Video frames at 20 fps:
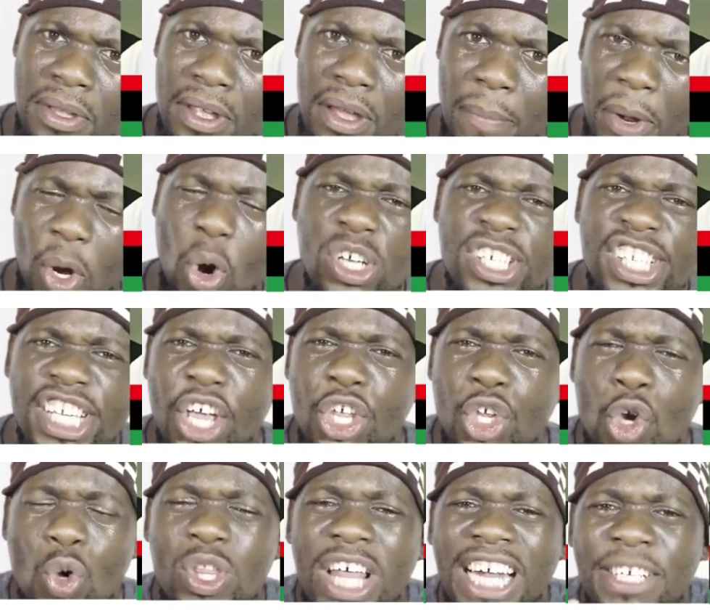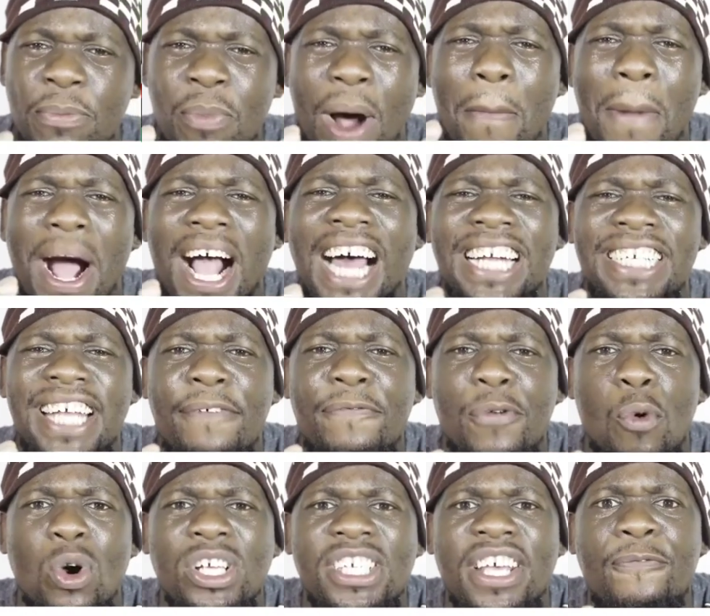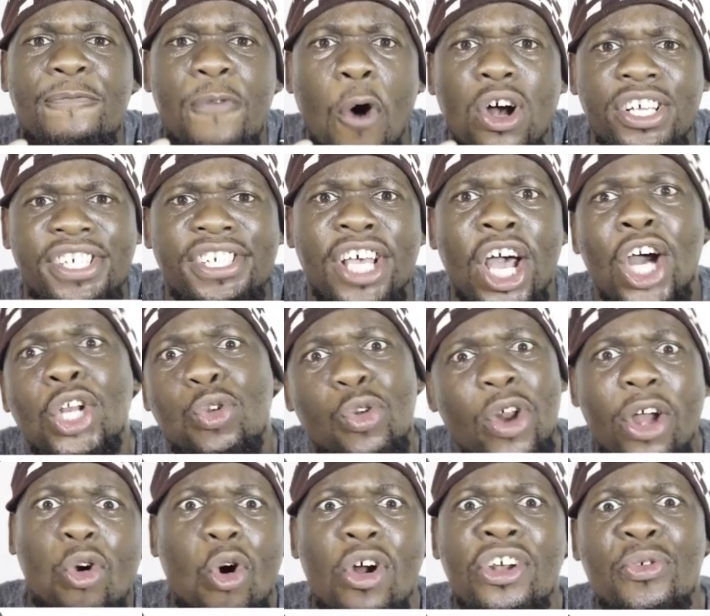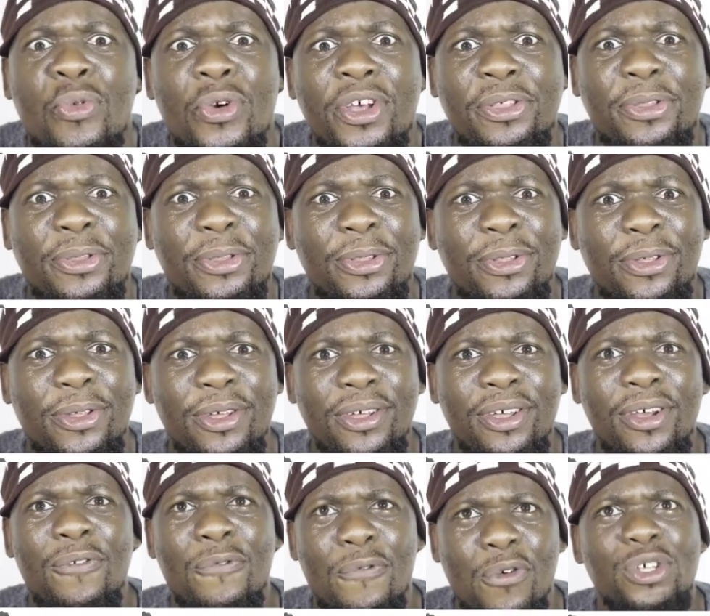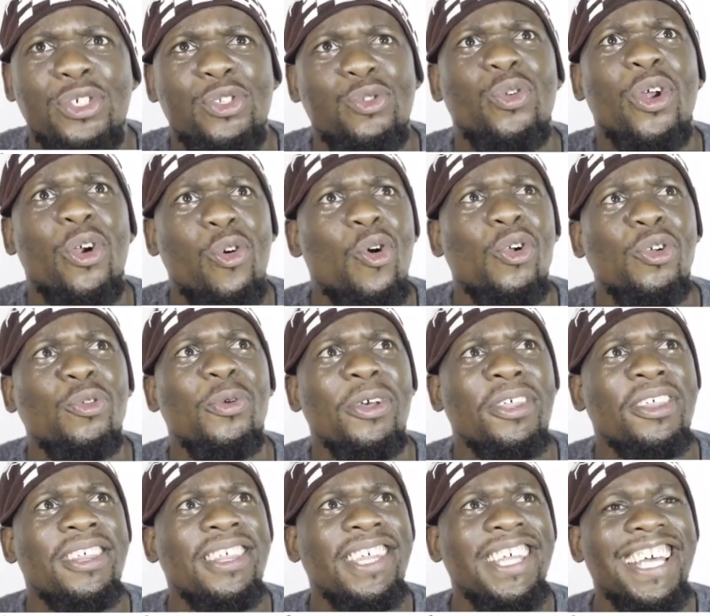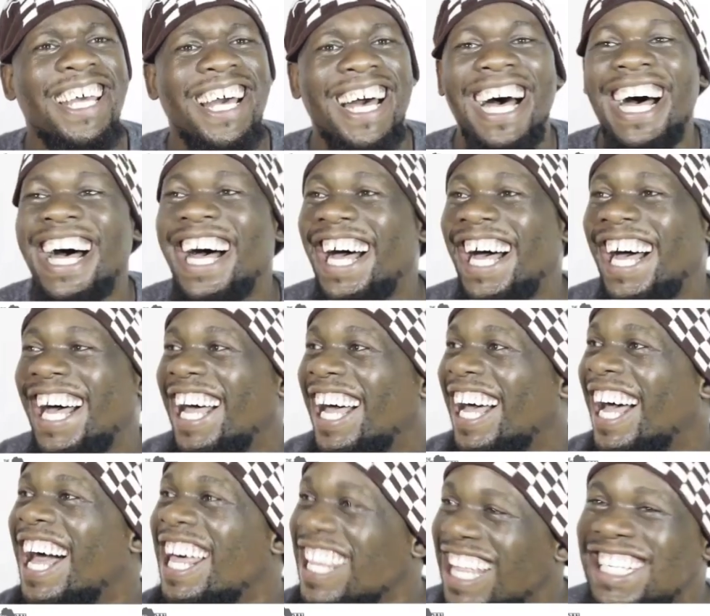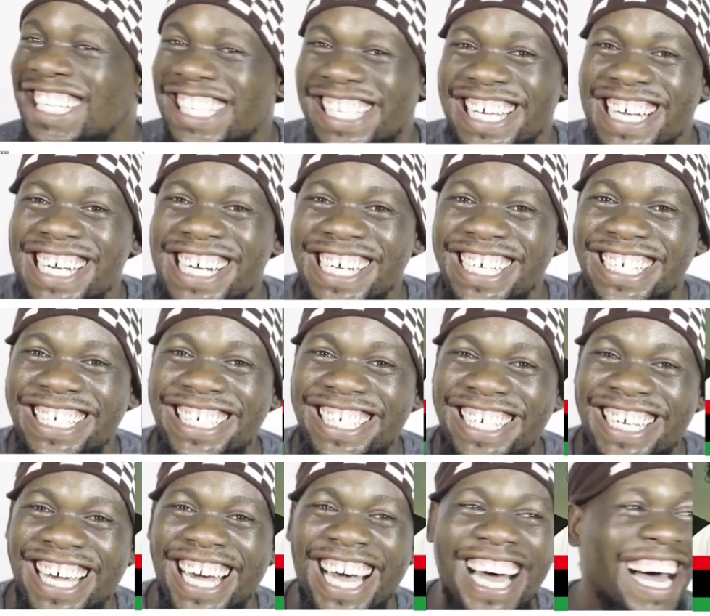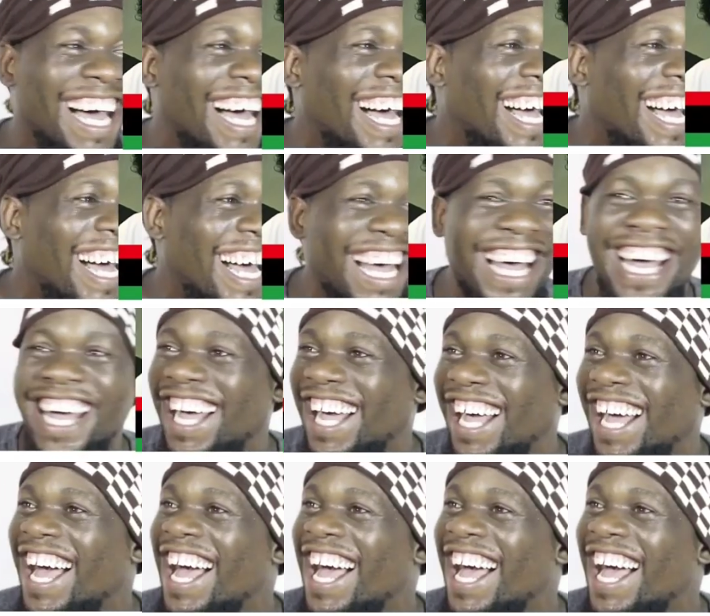Because they knew that Muammar Gaddafi was a force to reckon with. Force to reckon with. That is English. Yeah.